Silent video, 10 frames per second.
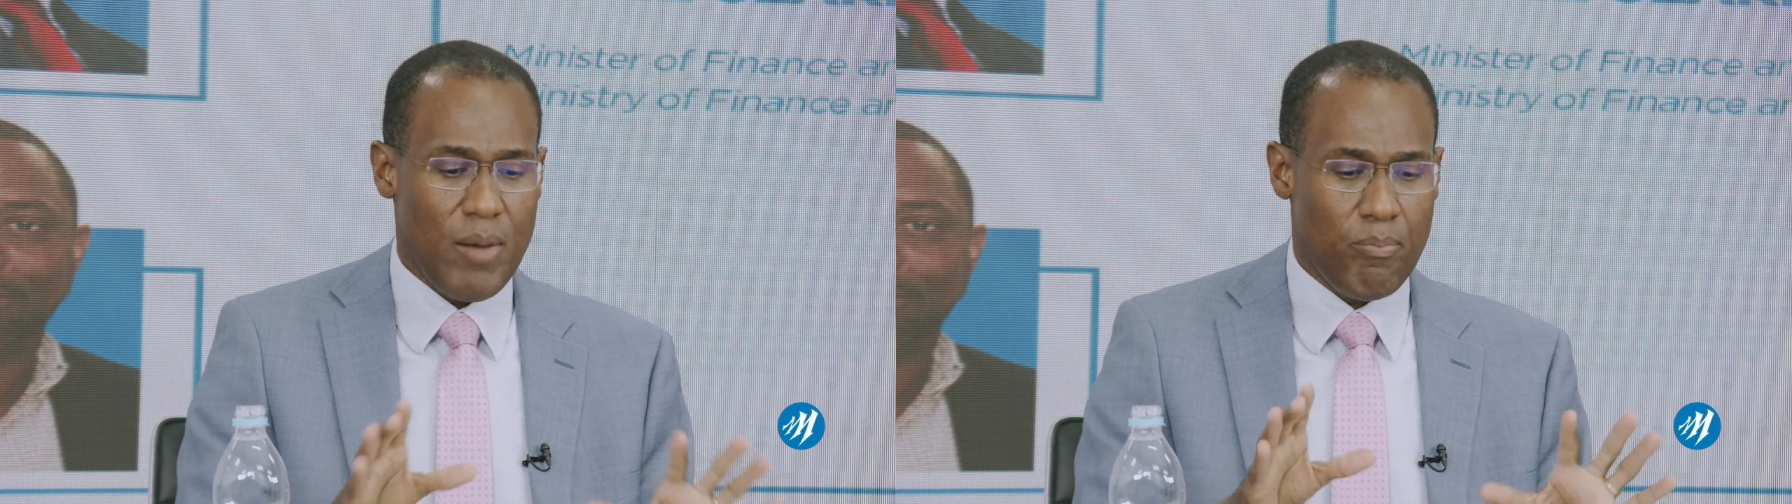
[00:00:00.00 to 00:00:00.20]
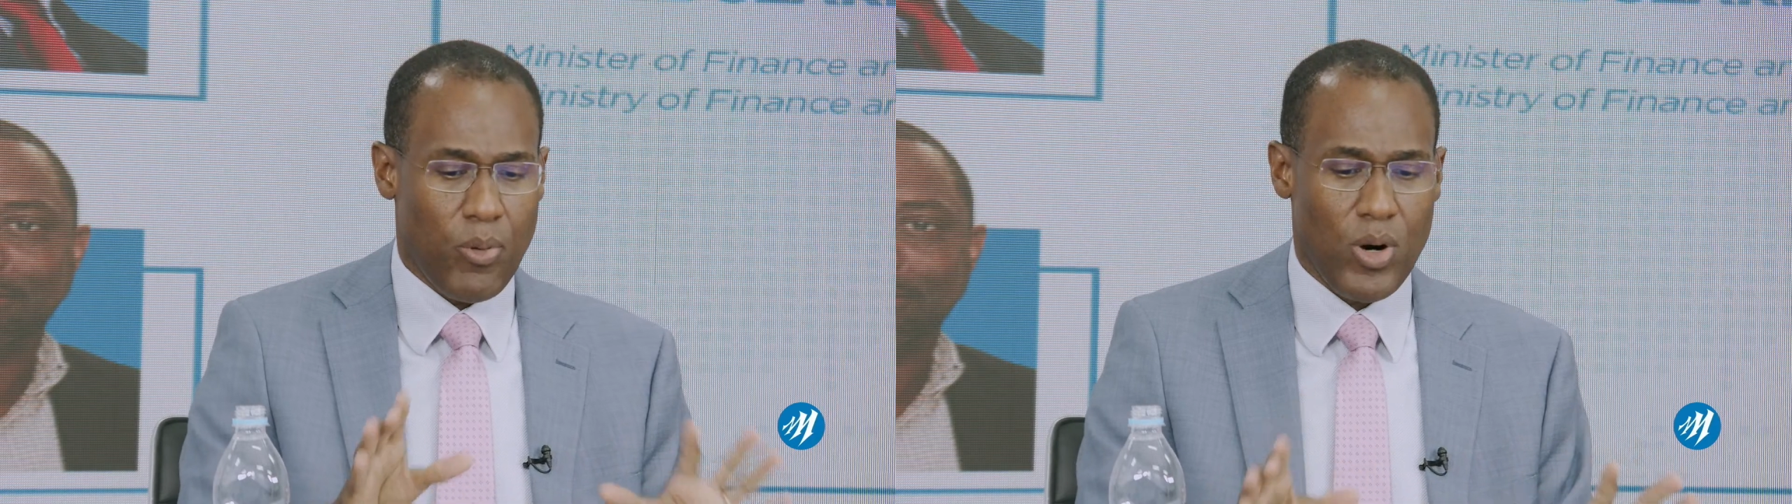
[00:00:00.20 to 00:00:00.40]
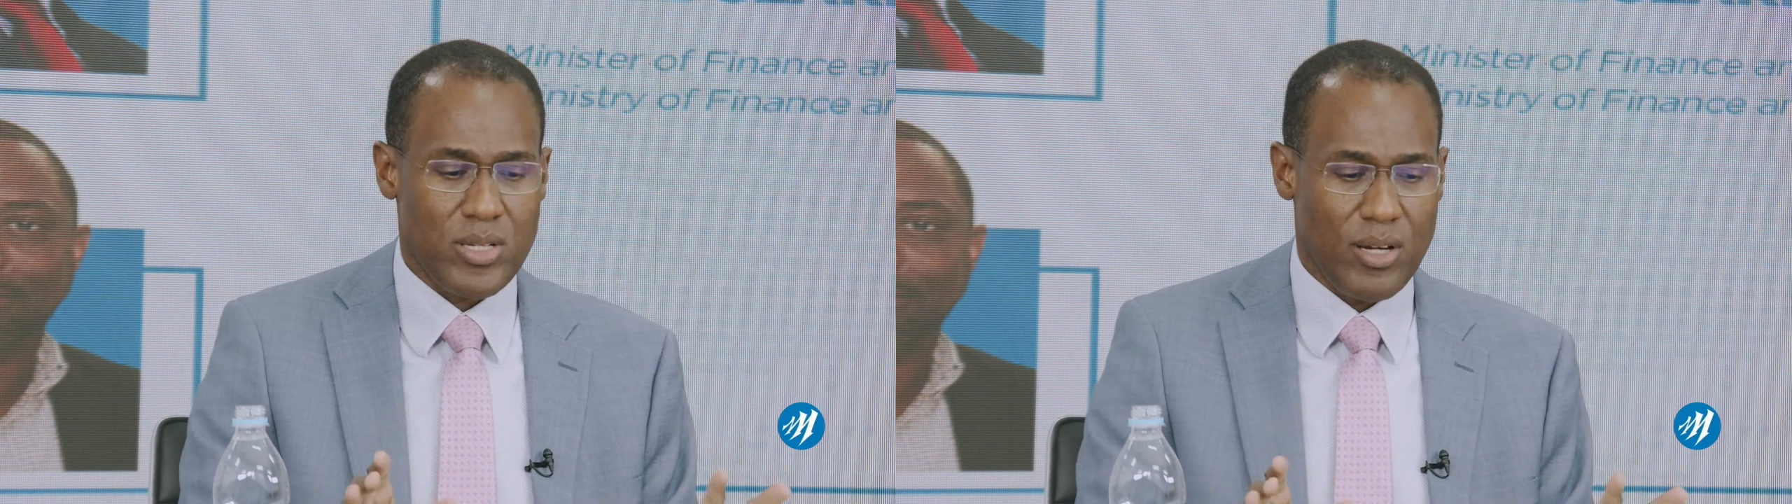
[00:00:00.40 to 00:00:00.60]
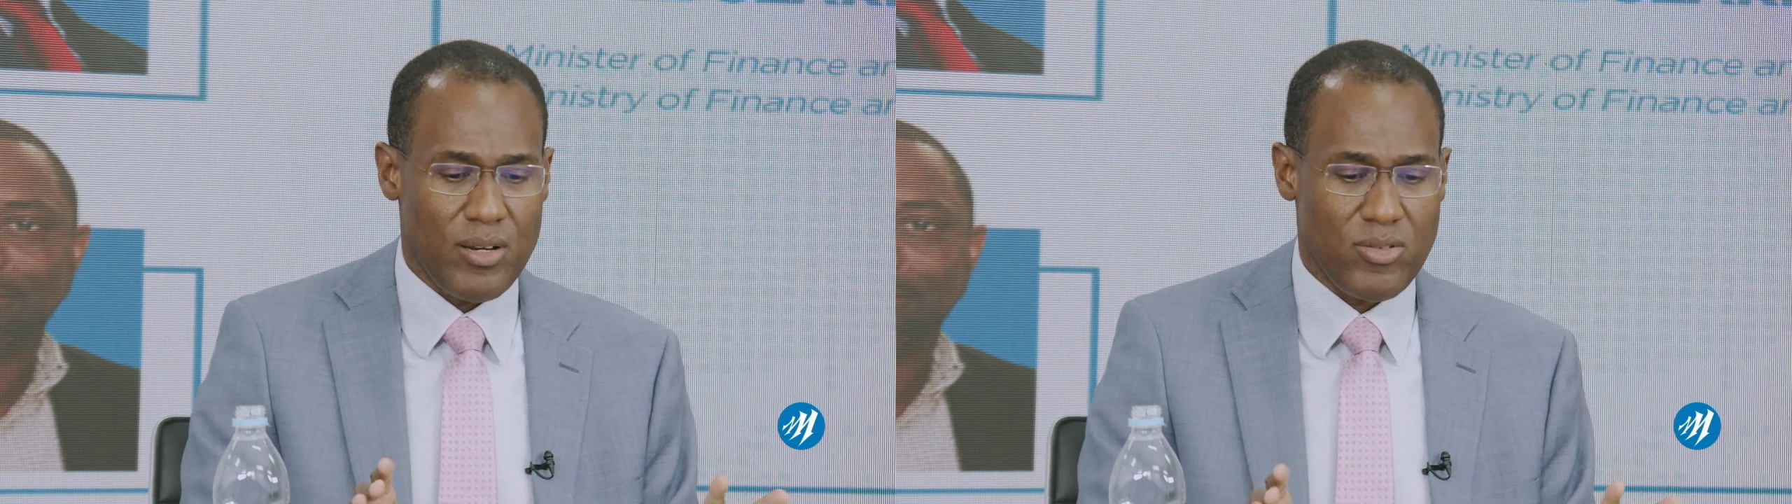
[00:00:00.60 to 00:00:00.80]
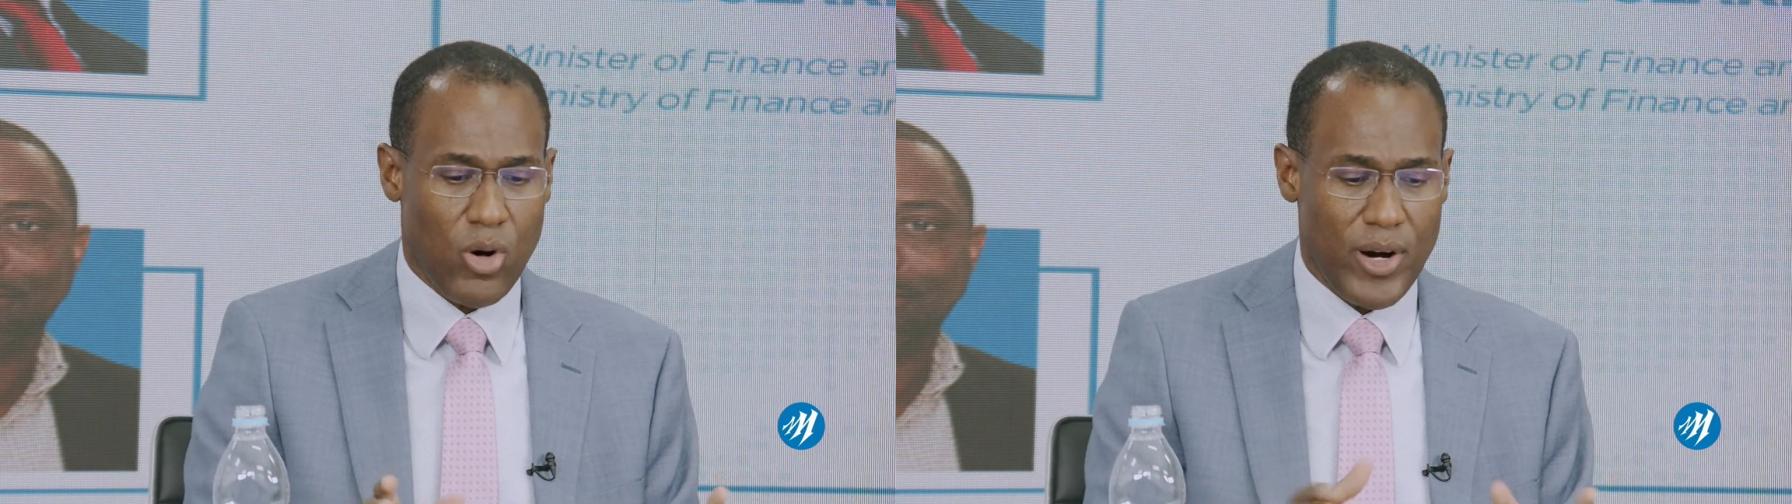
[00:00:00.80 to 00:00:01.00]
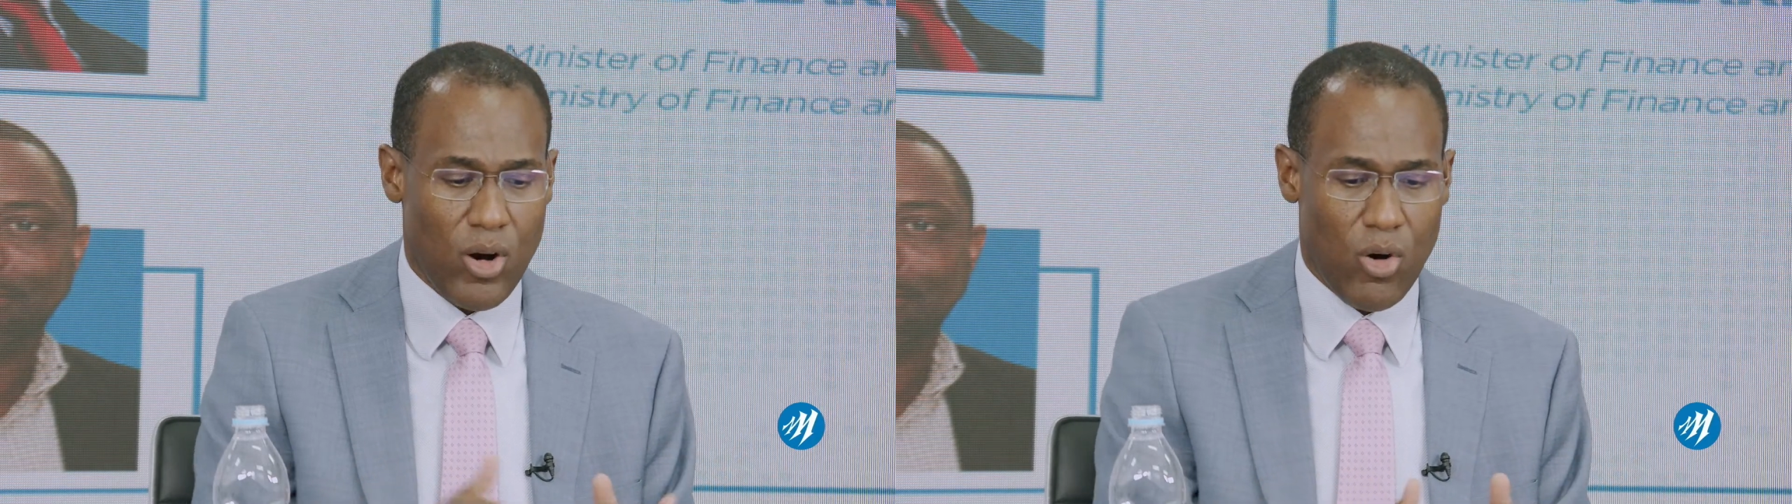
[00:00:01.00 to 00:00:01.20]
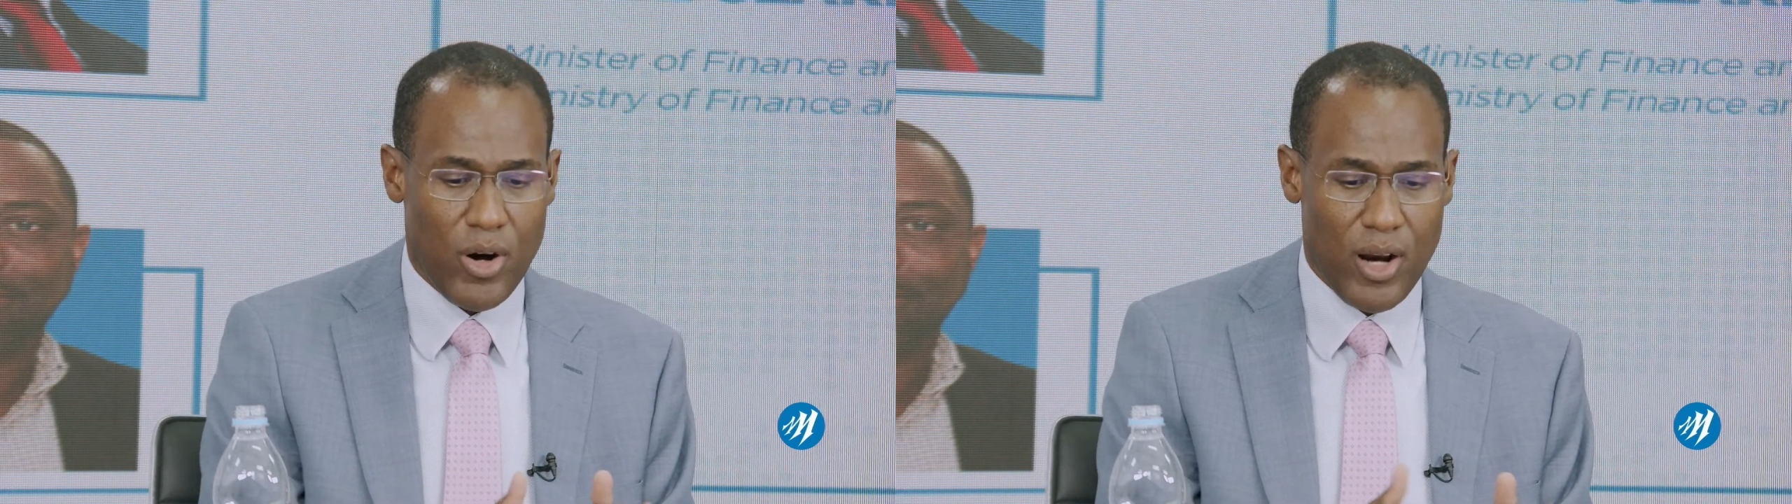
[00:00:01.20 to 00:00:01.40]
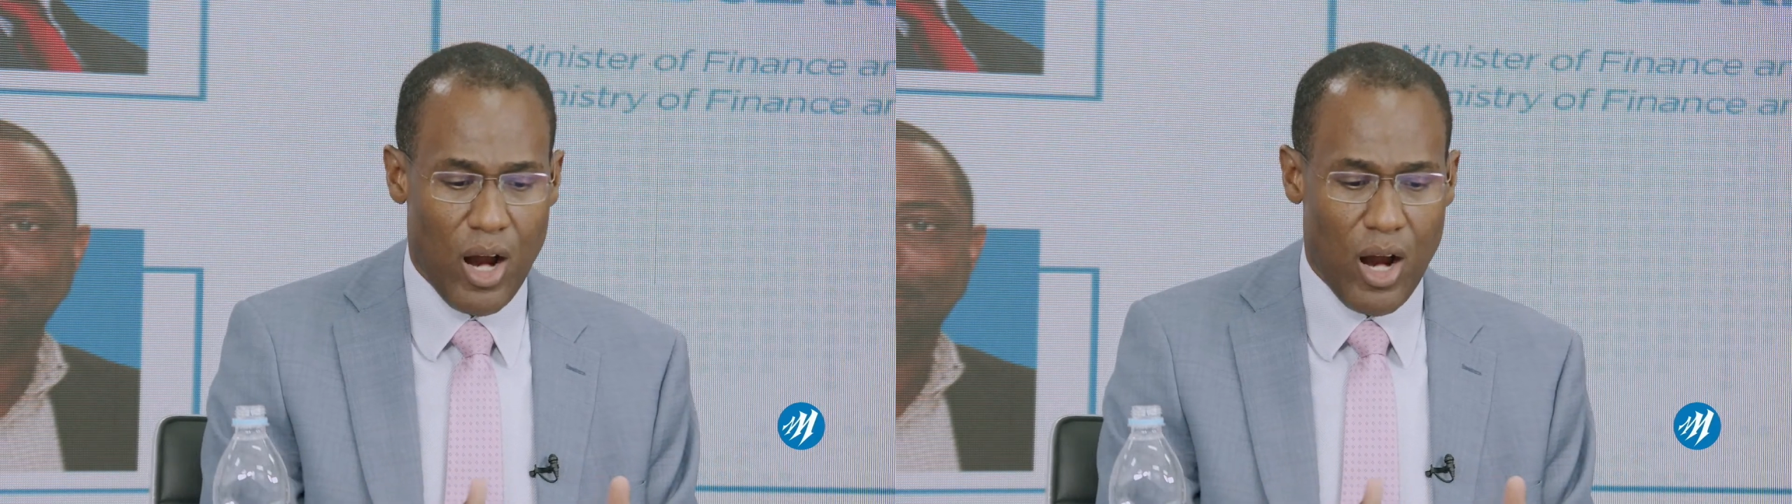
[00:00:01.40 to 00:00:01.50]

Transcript: importance or in order